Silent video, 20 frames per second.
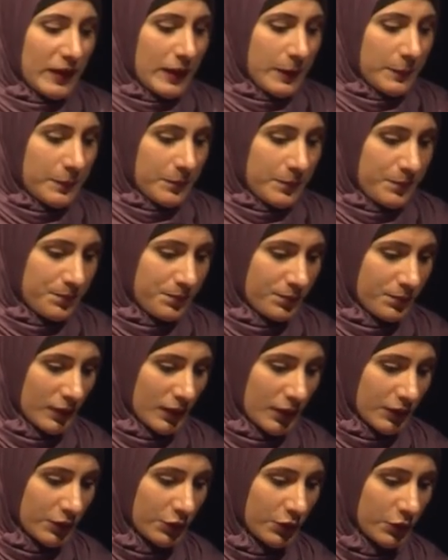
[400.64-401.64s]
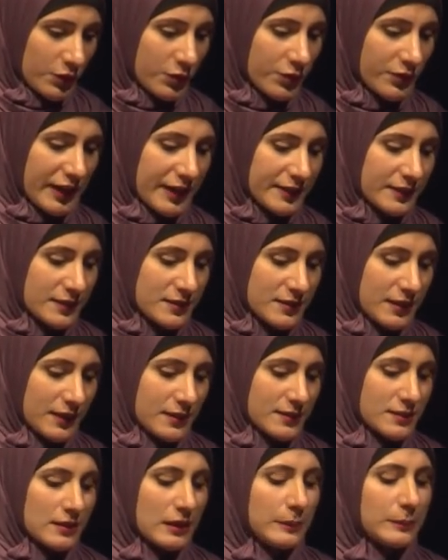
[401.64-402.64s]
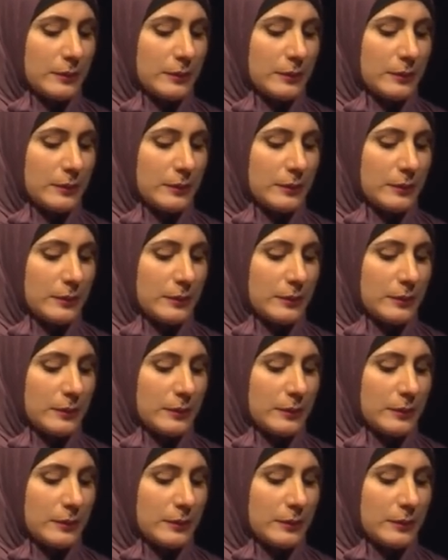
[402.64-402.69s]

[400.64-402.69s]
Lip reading: map. You create the text,